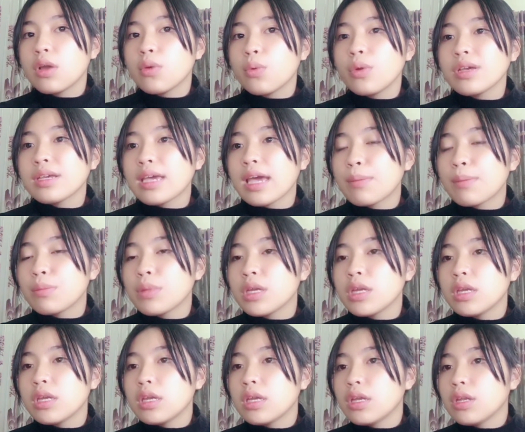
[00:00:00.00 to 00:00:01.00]
which can
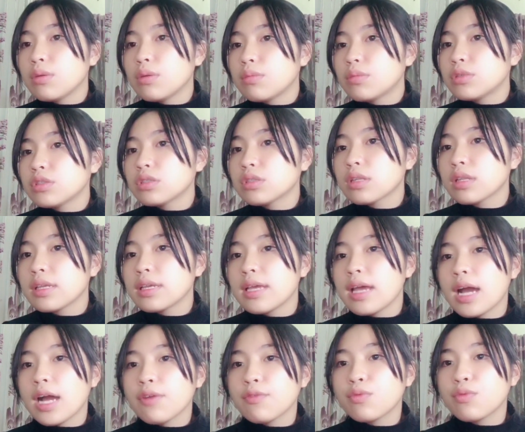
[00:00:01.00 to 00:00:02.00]
be enormously
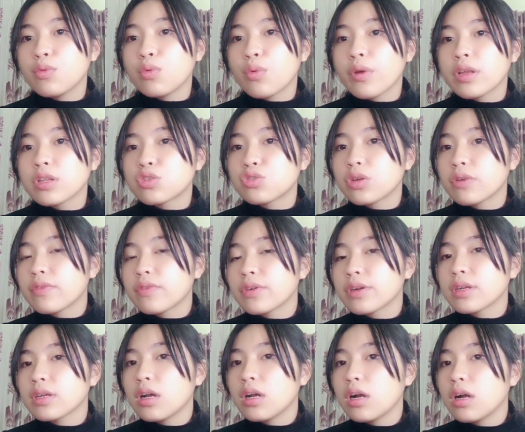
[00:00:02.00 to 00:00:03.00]
helpful when
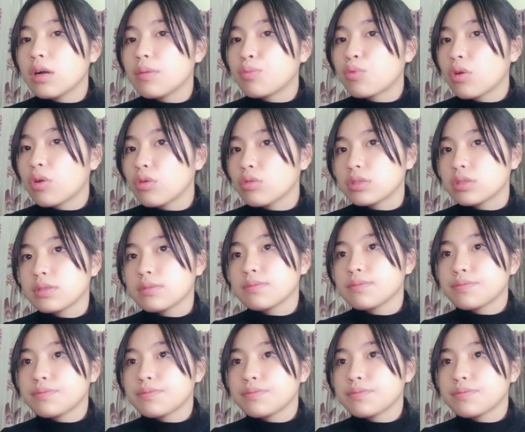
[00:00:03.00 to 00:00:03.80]
traveling abroad.